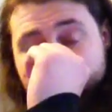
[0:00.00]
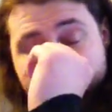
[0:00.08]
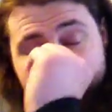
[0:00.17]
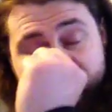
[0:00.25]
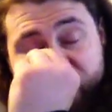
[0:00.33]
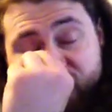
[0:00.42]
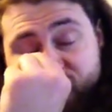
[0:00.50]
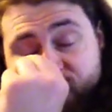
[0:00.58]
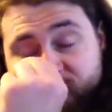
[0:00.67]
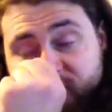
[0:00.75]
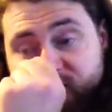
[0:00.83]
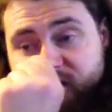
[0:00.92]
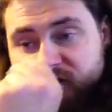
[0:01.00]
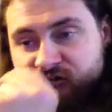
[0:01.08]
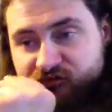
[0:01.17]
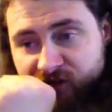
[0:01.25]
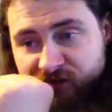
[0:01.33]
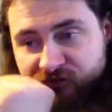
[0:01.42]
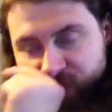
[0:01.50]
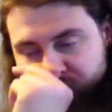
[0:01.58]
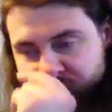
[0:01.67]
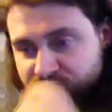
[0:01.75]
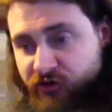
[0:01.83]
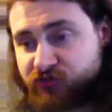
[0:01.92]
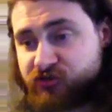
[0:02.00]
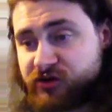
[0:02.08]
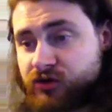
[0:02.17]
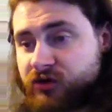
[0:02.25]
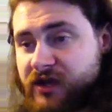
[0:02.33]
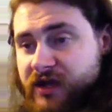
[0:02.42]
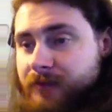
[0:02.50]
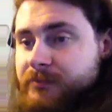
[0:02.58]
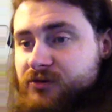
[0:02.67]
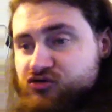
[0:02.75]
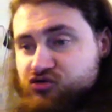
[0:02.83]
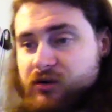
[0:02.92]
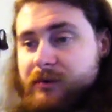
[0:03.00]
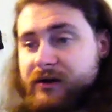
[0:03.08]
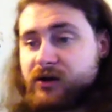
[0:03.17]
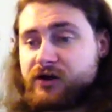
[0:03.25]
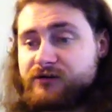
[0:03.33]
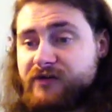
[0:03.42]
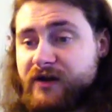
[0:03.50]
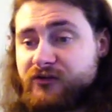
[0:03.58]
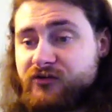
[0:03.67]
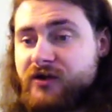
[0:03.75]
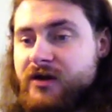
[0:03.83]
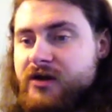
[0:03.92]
and Red Eyes Dark Dark Dark Dark Dragoon can't be destroyed by card effects.